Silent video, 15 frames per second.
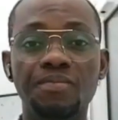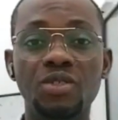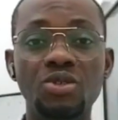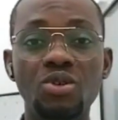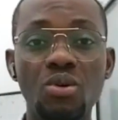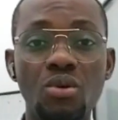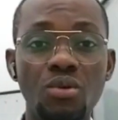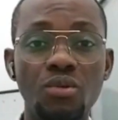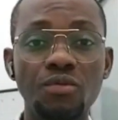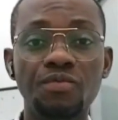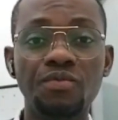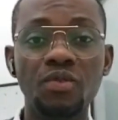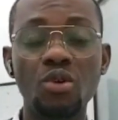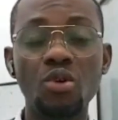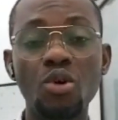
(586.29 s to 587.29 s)
So
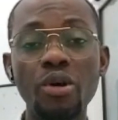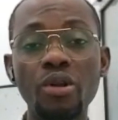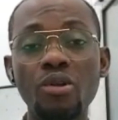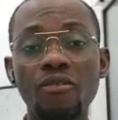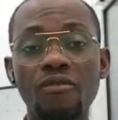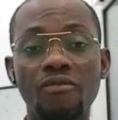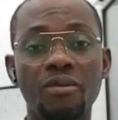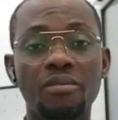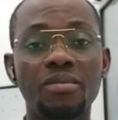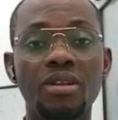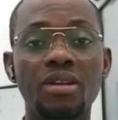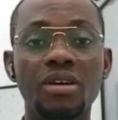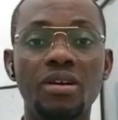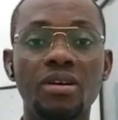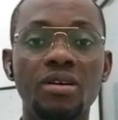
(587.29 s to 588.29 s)
going on from
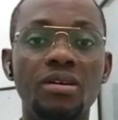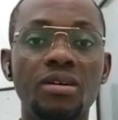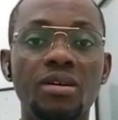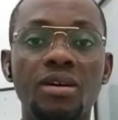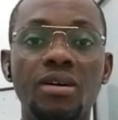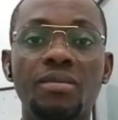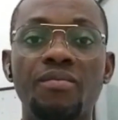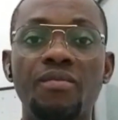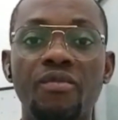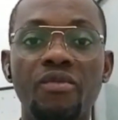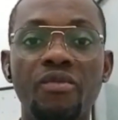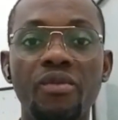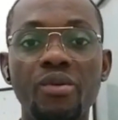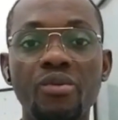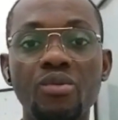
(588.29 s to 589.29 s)
there,
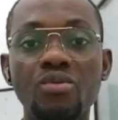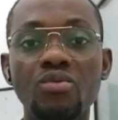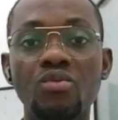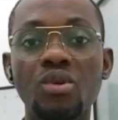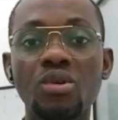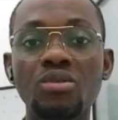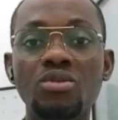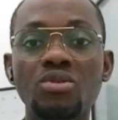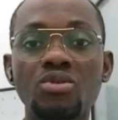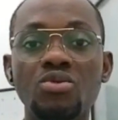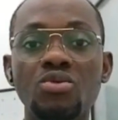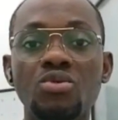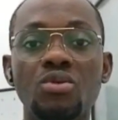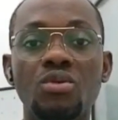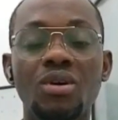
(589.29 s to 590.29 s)
you would want
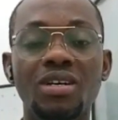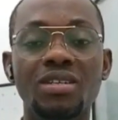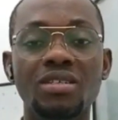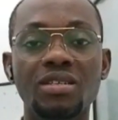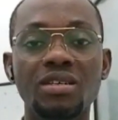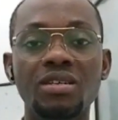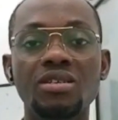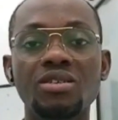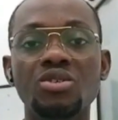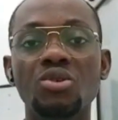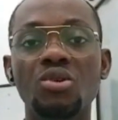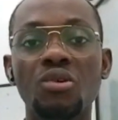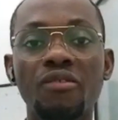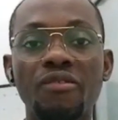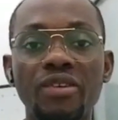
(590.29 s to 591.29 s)
to assess
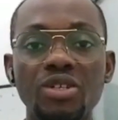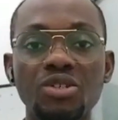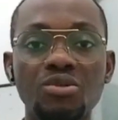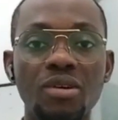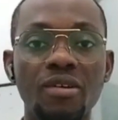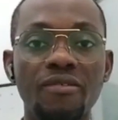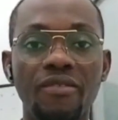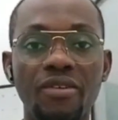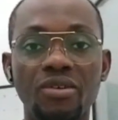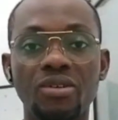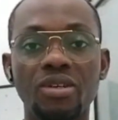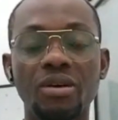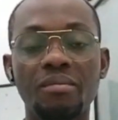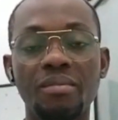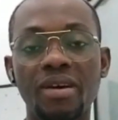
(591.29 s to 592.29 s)
your visual
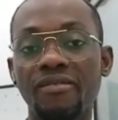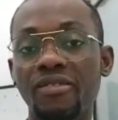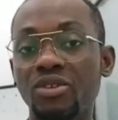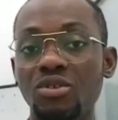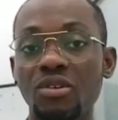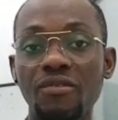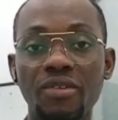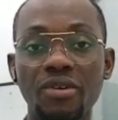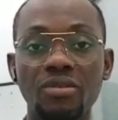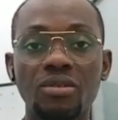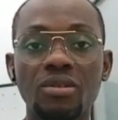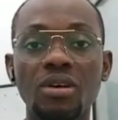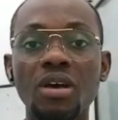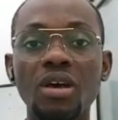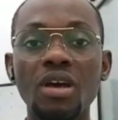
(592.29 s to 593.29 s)
field, and by visual
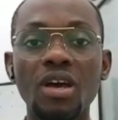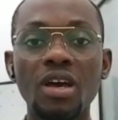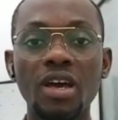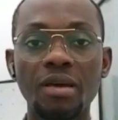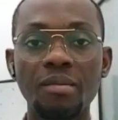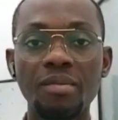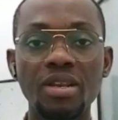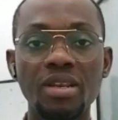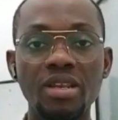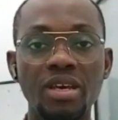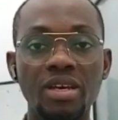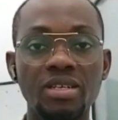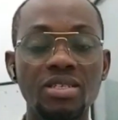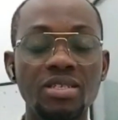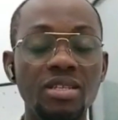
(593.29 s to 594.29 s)
field I mean the
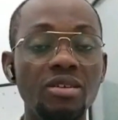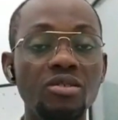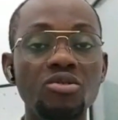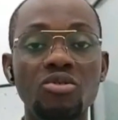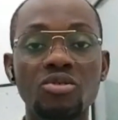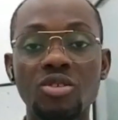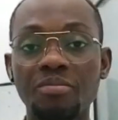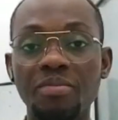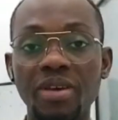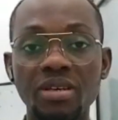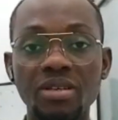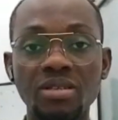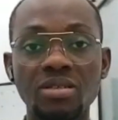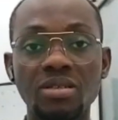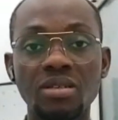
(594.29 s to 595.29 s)
extent of
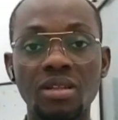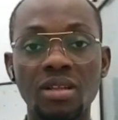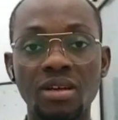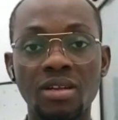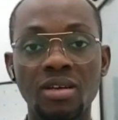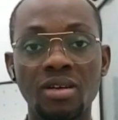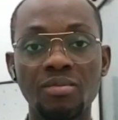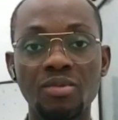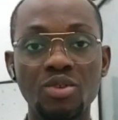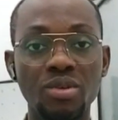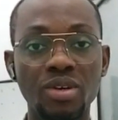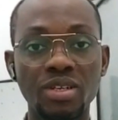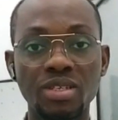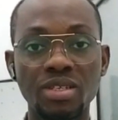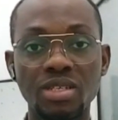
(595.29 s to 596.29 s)
space that you
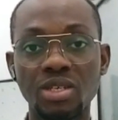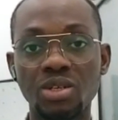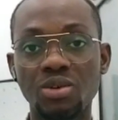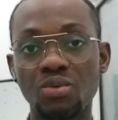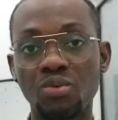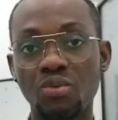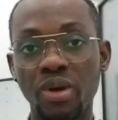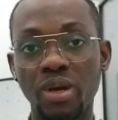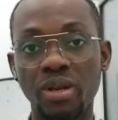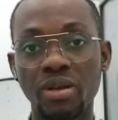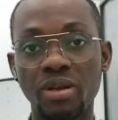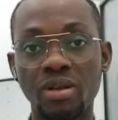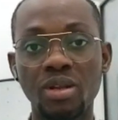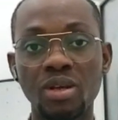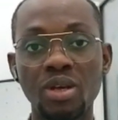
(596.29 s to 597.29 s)
can see when
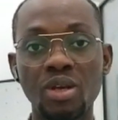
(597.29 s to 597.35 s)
